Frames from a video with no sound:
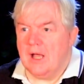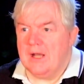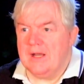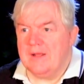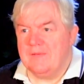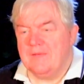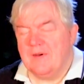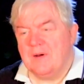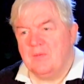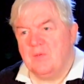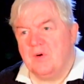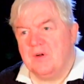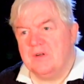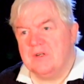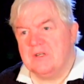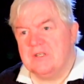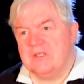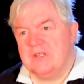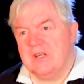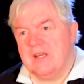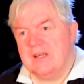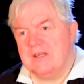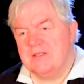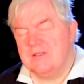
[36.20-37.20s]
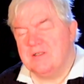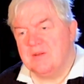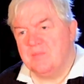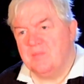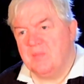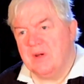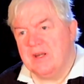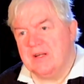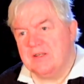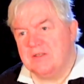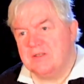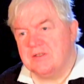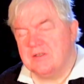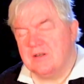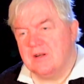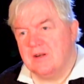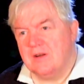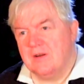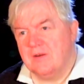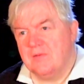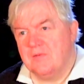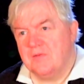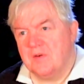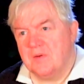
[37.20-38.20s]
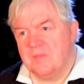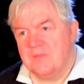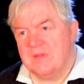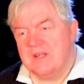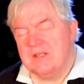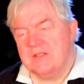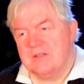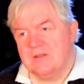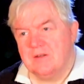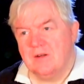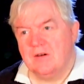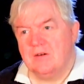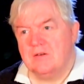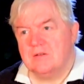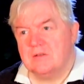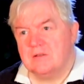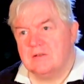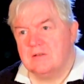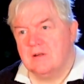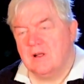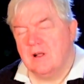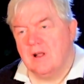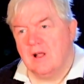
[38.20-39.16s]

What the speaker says: if I want to change the pitch from this note,